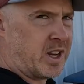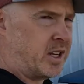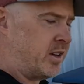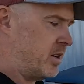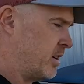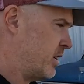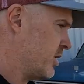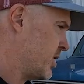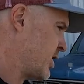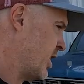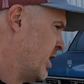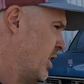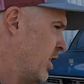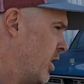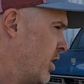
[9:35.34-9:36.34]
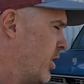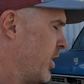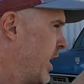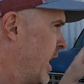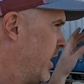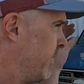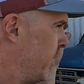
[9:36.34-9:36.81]
fenders, all
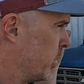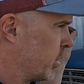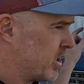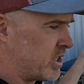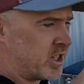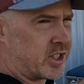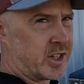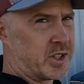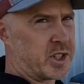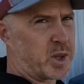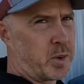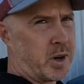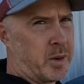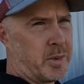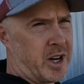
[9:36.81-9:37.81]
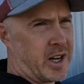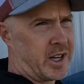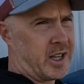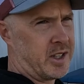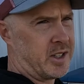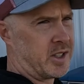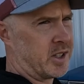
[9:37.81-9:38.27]
that, focuses on square
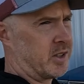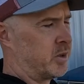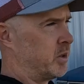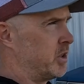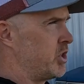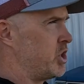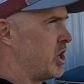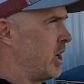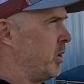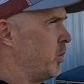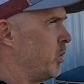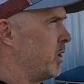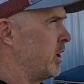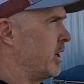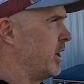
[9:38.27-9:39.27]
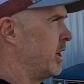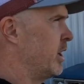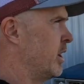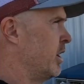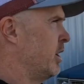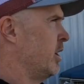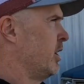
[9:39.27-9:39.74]
bodies and old gen one,
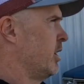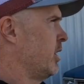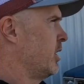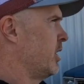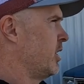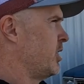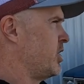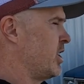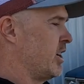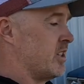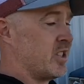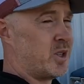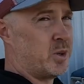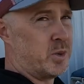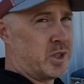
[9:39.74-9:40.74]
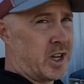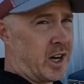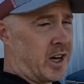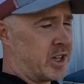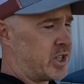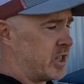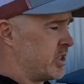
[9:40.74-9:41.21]
uh, gen two
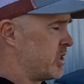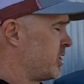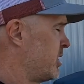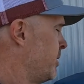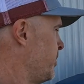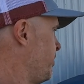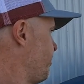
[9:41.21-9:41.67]
Dodges.